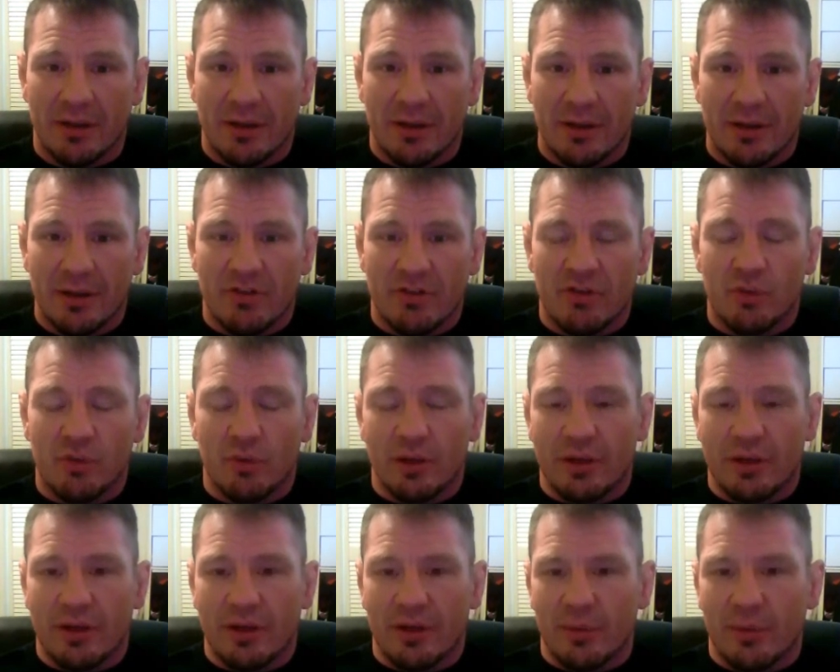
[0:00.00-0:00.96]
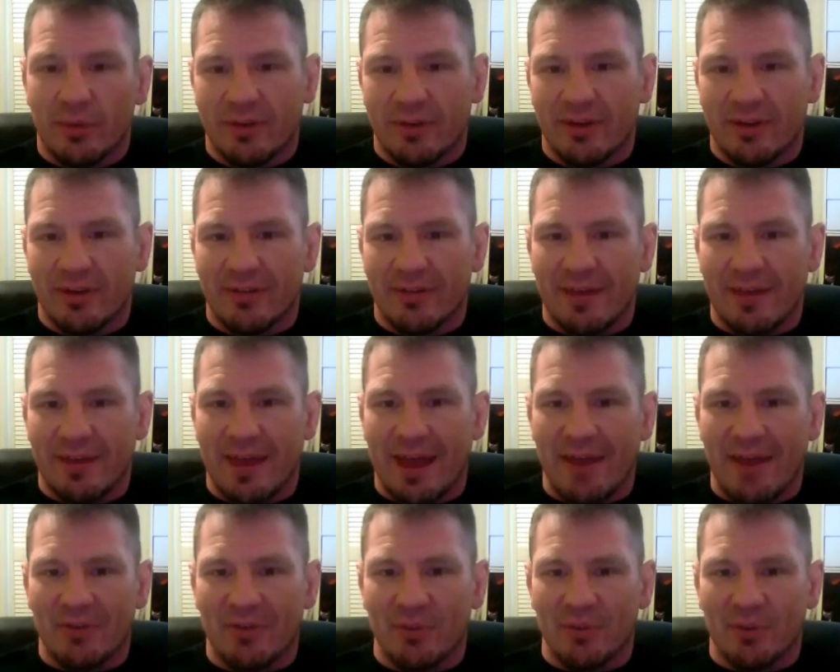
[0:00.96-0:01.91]
you just want to hear what they're going to say
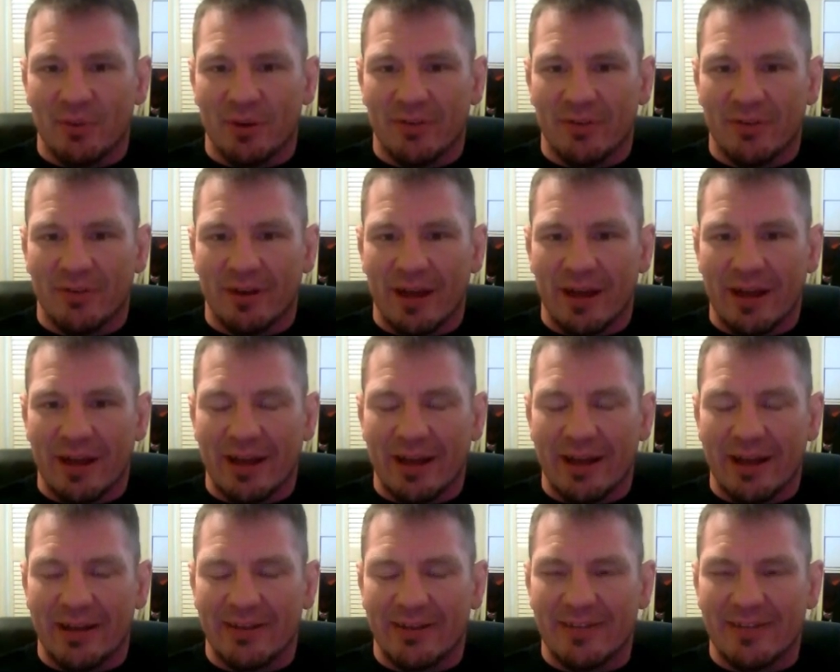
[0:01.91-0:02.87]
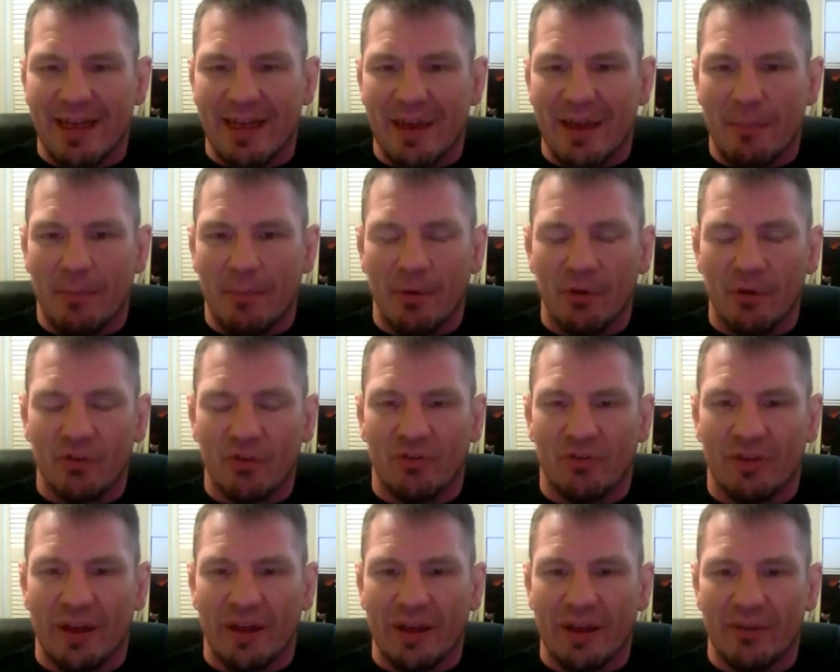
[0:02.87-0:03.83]
afterwards. Their antics
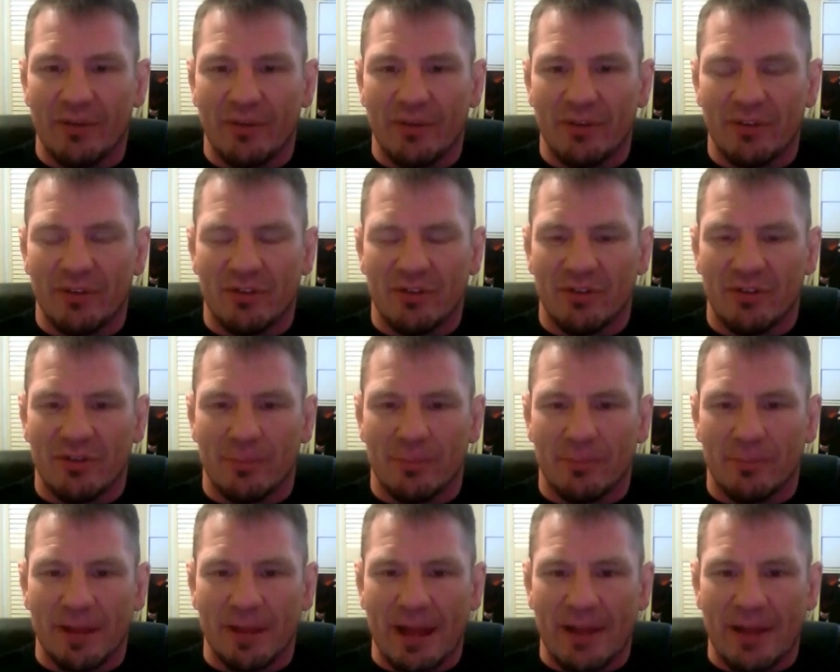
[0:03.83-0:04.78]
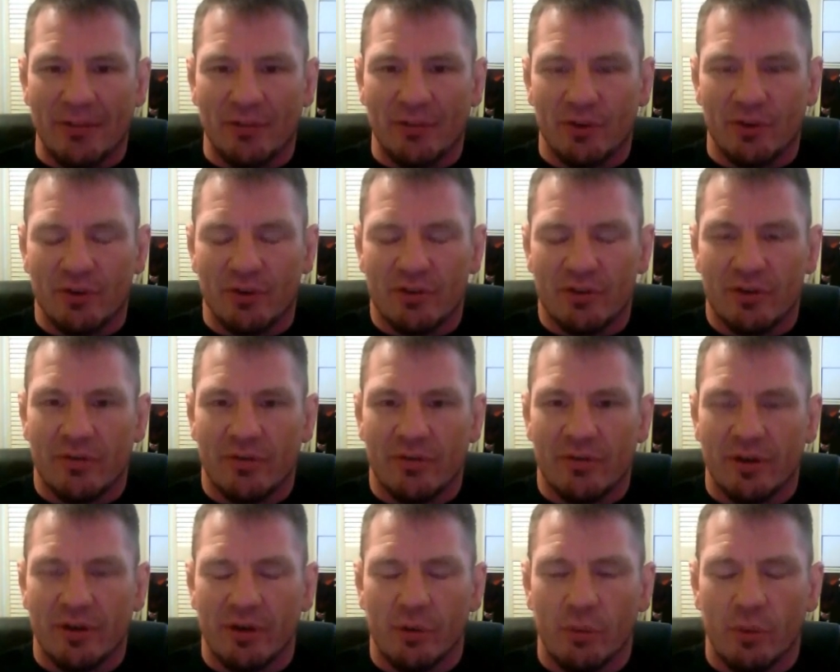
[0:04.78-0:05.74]
post-fight, which is just a blast. Forrest, you never
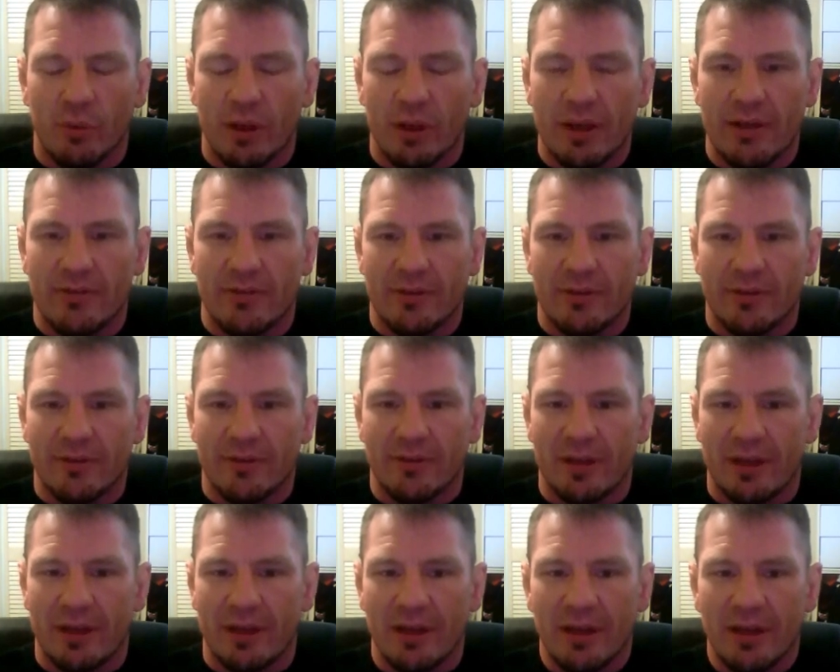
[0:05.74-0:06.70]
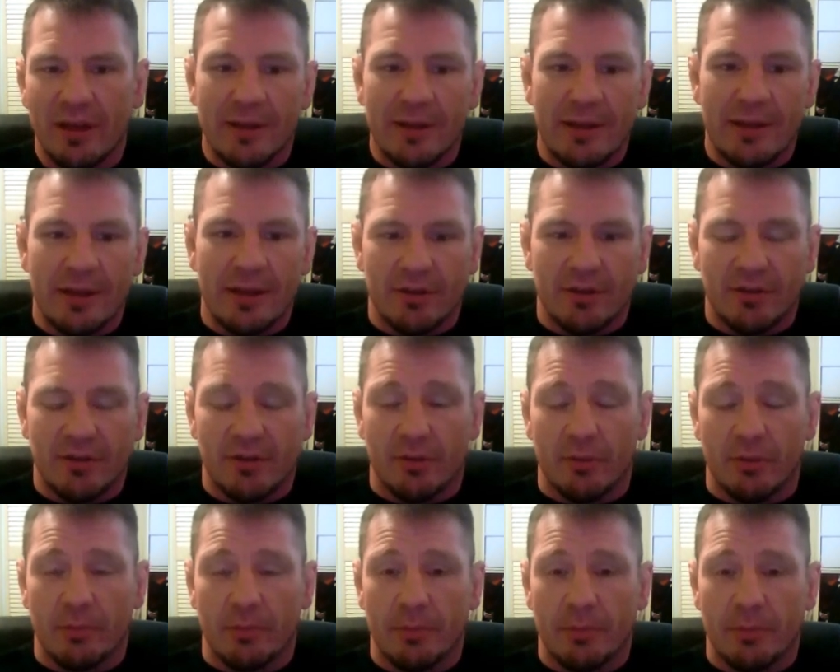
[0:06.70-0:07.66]
know what he's going to say. Tito's
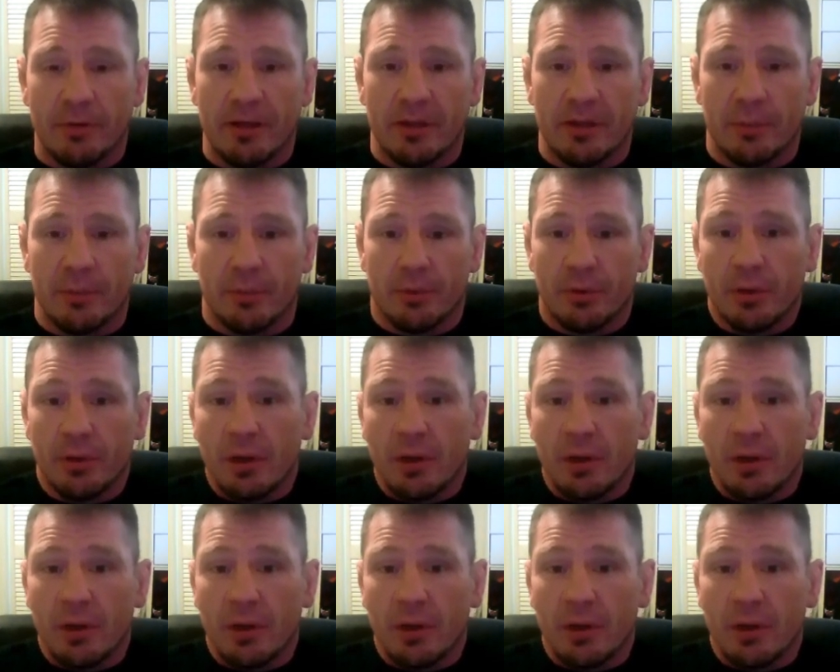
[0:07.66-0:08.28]
somewhat predictable.